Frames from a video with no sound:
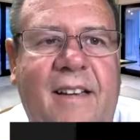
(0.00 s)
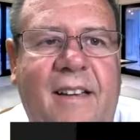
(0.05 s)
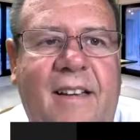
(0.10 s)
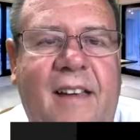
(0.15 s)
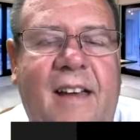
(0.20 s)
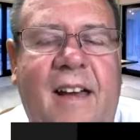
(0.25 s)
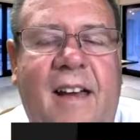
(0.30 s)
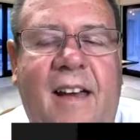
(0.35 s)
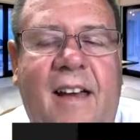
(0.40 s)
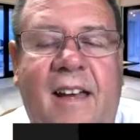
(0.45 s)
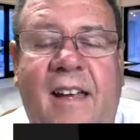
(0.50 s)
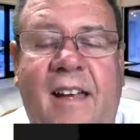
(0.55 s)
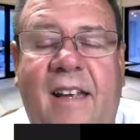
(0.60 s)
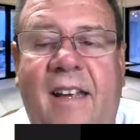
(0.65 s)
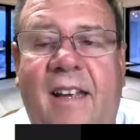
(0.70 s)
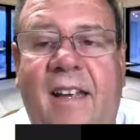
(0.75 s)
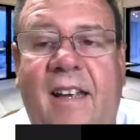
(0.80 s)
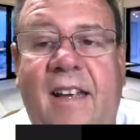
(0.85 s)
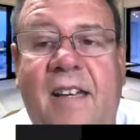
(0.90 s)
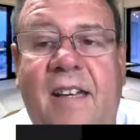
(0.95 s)
Yeah,
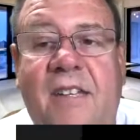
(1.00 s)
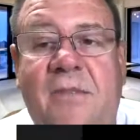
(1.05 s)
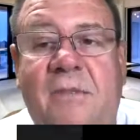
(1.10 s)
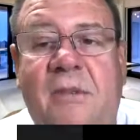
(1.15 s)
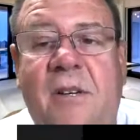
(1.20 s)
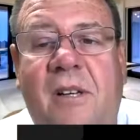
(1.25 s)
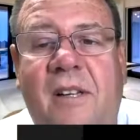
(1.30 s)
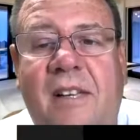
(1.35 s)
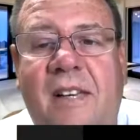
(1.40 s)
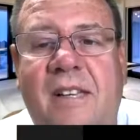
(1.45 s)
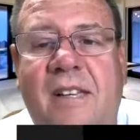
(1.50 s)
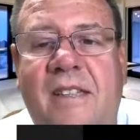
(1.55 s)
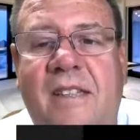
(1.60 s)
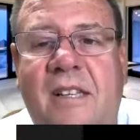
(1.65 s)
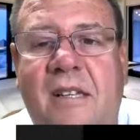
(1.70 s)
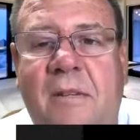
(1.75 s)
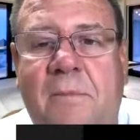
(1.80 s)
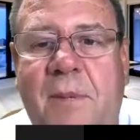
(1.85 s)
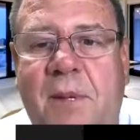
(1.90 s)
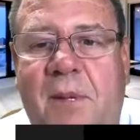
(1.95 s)
and it's real
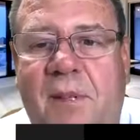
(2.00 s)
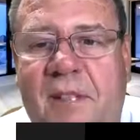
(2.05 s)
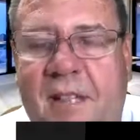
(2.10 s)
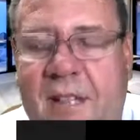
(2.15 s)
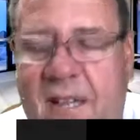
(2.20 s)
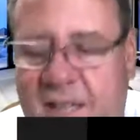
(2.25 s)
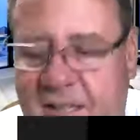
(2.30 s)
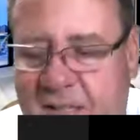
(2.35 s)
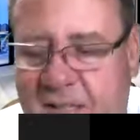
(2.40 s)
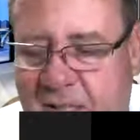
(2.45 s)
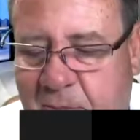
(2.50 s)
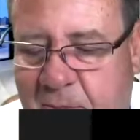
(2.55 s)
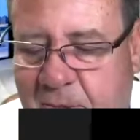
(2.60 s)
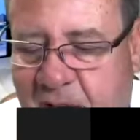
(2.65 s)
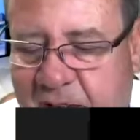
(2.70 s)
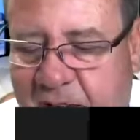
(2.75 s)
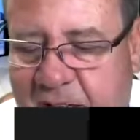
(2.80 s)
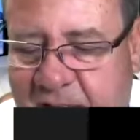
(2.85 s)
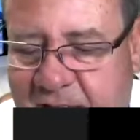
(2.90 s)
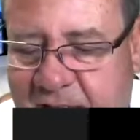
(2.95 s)
easy to build a custom
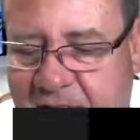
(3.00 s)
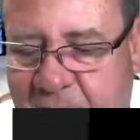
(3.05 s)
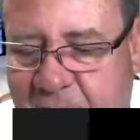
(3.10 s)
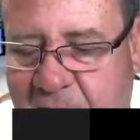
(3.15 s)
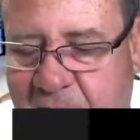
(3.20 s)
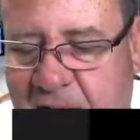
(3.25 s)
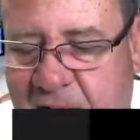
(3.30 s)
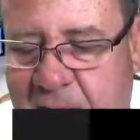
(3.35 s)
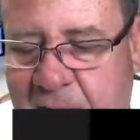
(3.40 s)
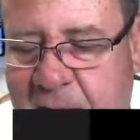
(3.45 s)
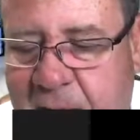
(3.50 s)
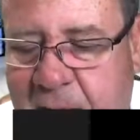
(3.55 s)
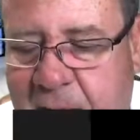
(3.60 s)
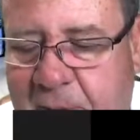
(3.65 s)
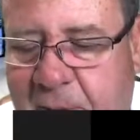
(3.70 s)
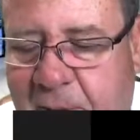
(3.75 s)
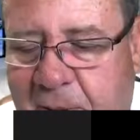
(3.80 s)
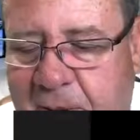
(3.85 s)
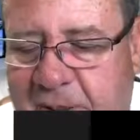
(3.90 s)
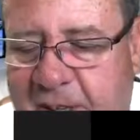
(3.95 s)
audience around
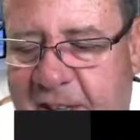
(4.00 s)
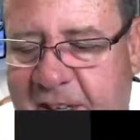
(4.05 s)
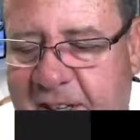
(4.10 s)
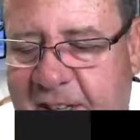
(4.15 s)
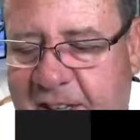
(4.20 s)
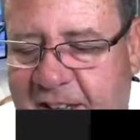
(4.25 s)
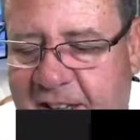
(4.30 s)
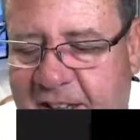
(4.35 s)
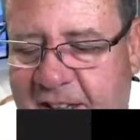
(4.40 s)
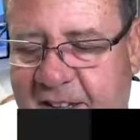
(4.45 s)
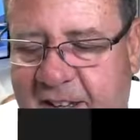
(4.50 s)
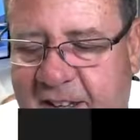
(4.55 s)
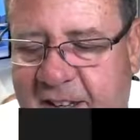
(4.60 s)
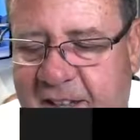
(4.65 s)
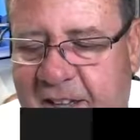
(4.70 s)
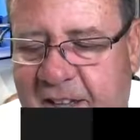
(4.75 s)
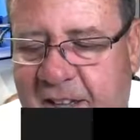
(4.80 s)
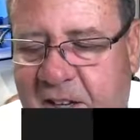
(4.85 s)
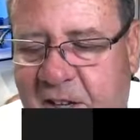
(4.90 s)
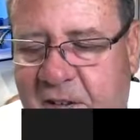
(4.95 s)
people that,
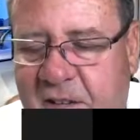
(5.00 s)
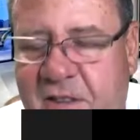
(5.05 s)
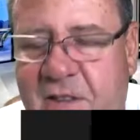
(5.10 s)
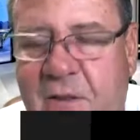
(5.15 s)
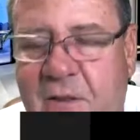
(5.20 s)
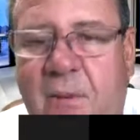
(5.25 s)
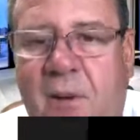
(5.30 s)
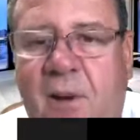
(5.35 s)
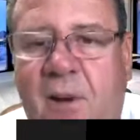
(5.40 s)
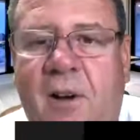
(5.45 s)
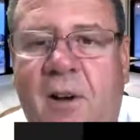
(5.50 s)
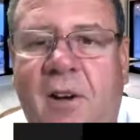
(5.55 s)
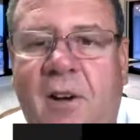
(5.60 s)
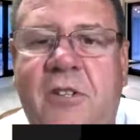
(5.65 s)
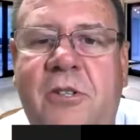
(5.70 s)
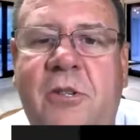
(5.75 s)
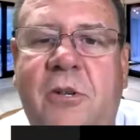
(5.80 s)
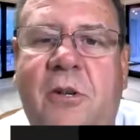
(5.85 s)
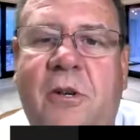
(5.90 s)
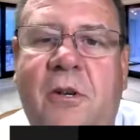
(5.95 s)
you know, either belong
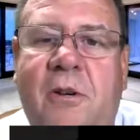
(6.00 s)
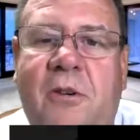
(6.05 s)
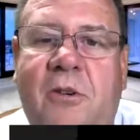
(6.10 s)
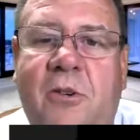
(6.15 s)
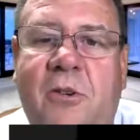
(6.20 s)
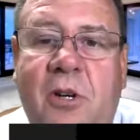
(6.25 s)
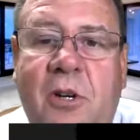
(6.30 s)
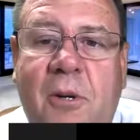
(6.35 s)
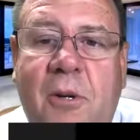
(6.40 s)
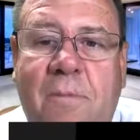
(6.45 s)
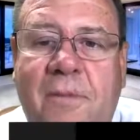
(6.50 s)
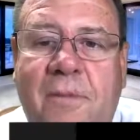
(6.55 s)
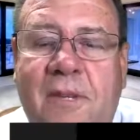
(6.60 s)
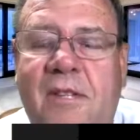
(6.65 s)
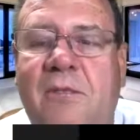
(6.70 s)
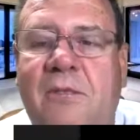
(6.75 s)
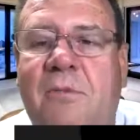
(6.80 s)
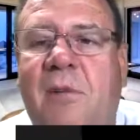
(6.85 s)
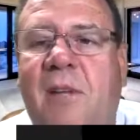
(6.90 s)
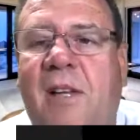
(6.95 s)
to a group
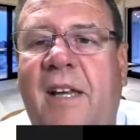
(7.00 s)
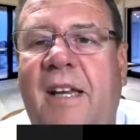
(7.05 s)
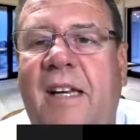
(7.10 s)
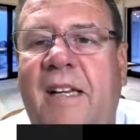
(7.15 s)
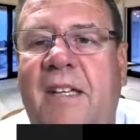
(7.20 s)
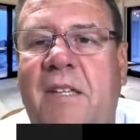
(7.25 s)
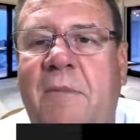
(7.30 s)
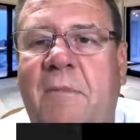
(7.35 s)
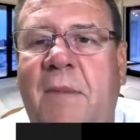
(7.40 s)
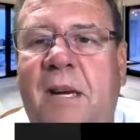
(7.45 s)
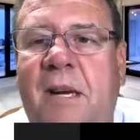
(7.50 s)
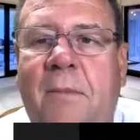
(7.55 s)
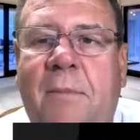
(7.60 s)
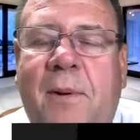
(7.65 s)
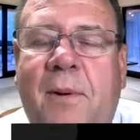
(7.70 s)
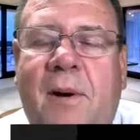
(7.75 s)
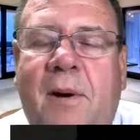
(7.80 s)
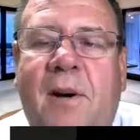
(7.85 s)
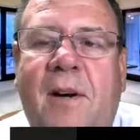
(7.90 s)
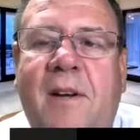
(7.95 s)
that's related to
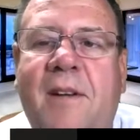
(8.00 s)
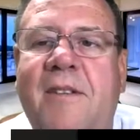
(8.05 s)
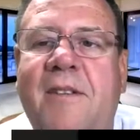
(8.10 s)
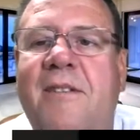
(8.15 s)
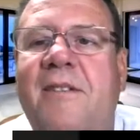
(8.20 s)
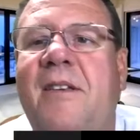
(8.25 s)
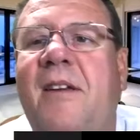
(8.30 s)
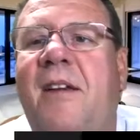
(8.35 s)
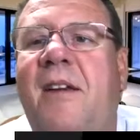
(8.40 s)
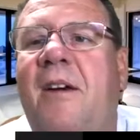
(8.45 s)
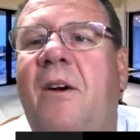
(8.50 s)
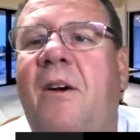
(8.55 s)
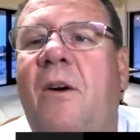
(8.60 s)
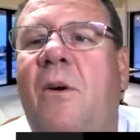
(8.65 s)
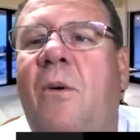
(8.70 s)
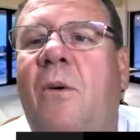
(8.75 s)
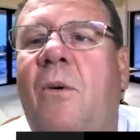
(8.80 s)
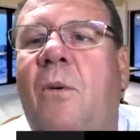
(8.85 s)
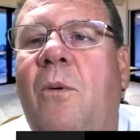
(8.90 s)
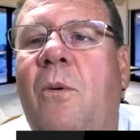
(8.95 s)
menopause,
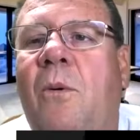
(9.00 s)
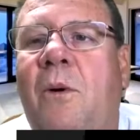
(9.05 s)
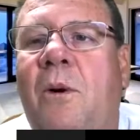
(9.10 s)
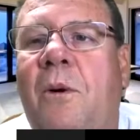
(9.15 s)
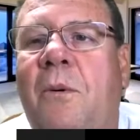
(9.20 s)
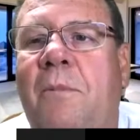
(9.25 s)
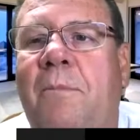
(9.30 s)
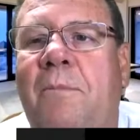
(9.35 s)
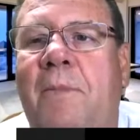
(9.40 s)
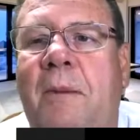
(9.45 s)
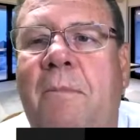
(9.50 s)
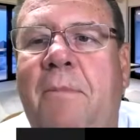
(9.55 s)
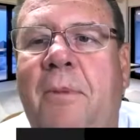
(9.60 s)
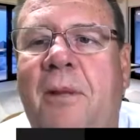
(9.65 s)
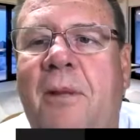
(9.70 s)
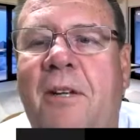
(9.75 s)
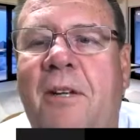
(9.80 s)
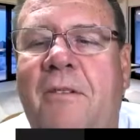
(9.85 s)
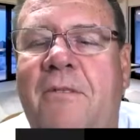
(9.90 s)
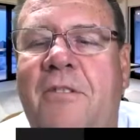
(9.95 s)
or
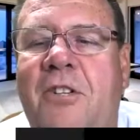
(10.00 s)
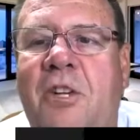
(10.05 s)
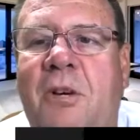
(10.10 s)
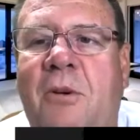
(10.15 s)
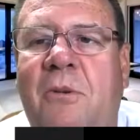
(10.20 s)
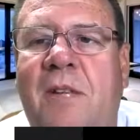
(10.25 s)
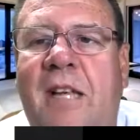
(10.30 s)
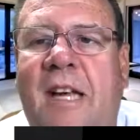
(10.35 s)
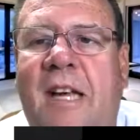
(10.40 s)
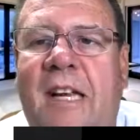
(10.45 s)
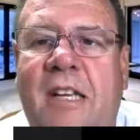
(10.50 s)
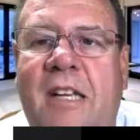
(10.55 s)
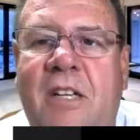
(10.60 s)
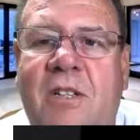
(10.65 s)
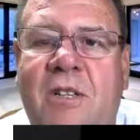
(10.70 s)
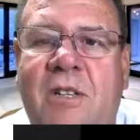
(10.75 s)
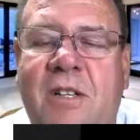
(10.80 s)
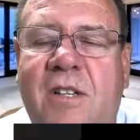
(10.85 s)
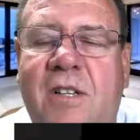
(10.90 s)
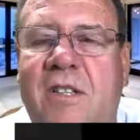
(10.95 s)
people that have shown that
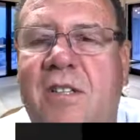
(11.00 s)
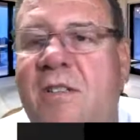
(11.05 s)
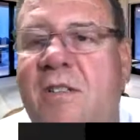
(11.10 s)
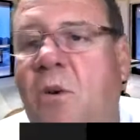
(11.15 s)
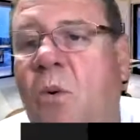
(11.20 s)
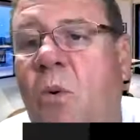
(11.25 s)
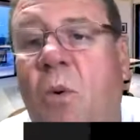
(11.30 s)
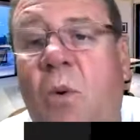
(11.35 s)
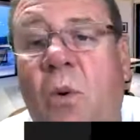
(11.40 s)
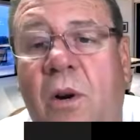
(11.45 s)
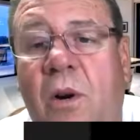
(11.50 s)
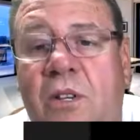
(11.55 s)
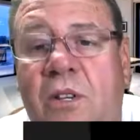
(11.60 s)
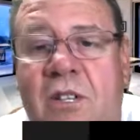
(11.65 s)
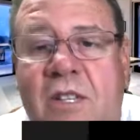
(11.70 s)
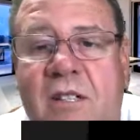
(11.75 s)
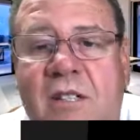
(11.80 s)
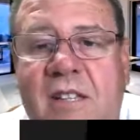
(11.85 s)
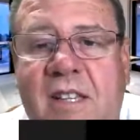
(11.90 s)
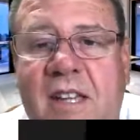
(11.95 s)
interest, or
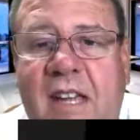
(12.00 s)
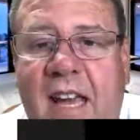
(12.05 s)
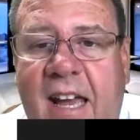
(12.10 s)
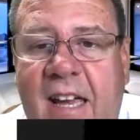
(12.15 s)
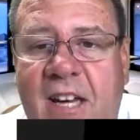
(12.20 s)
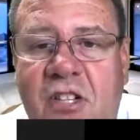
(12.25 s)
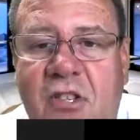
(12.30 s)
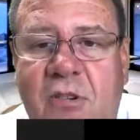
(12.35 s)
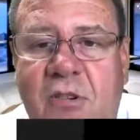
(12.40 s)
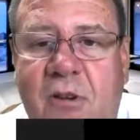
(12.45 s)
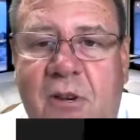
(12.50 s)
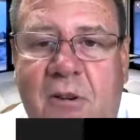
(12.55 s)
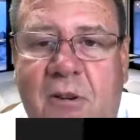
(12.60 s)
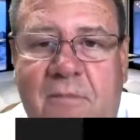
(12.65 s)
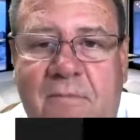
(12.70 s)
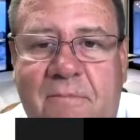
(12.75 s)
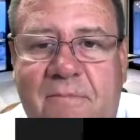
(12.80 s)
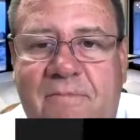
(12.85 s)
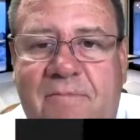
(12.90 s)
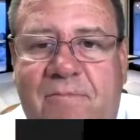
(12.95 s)
just the age group,
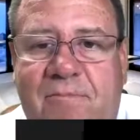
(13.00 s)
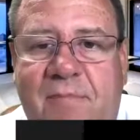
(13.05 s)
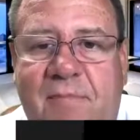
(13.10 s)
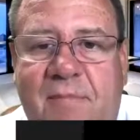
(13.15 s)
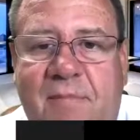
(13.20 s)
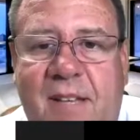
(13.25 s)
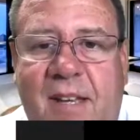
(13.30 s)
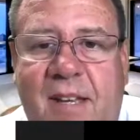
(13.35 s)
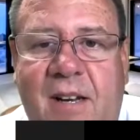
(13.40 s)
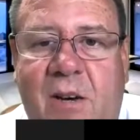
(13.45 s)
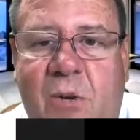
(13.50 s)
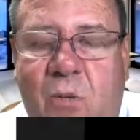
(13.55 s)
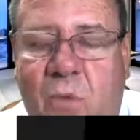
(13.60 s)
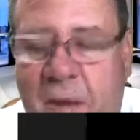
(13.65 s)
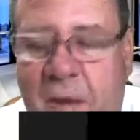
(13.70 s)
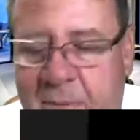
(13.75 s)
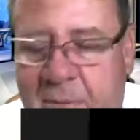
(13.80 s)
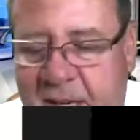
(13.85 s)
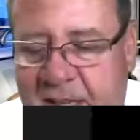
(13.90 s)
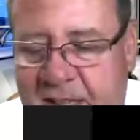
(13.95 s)
you know,
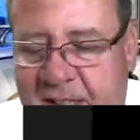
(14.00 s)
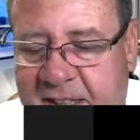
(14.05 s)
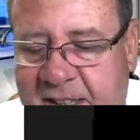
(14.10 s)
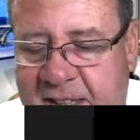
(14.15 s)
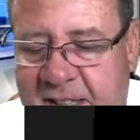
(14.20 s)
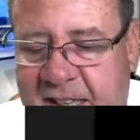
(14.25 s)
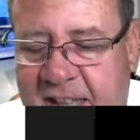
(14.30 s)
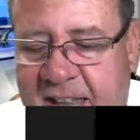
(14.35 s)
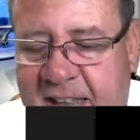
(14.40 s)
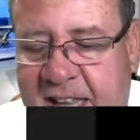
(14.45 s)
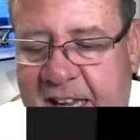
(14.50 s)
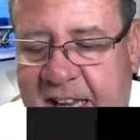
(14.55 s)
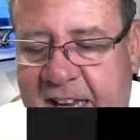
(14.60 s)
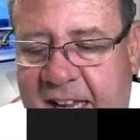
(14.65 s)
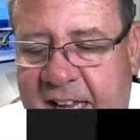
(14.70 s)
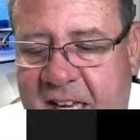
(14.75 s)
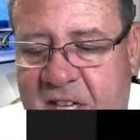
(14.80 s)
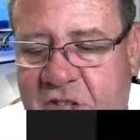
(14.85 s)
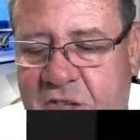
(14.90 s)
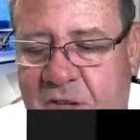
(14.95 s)
women in that
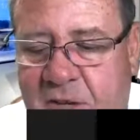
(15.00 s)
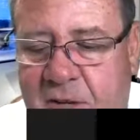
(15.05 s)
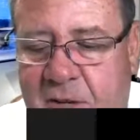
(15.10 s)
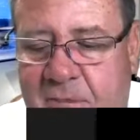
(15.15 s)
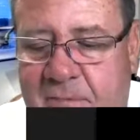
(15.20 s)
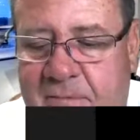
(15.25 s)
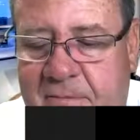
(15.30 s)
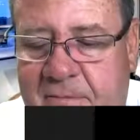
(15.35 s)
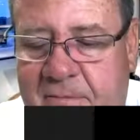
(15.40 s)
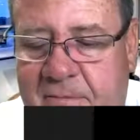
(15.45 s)
age group.